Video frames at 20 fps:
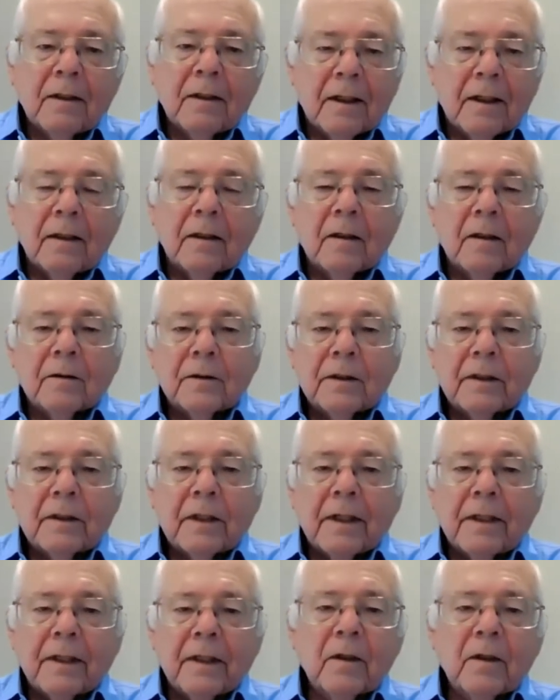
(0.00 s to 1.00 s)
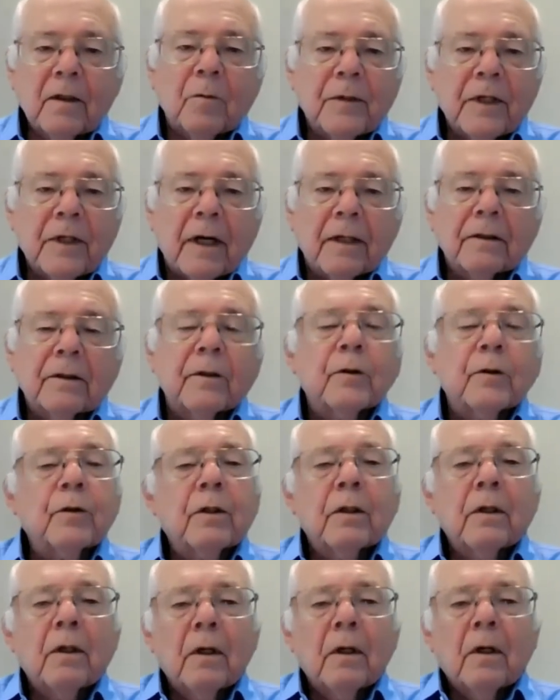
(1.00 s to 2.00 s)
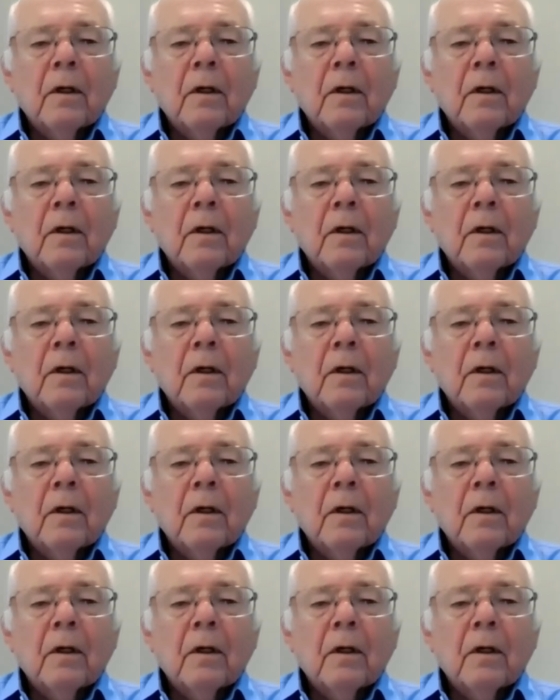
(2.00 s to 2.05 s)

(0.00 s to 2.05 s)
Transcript: let alone state income taxes,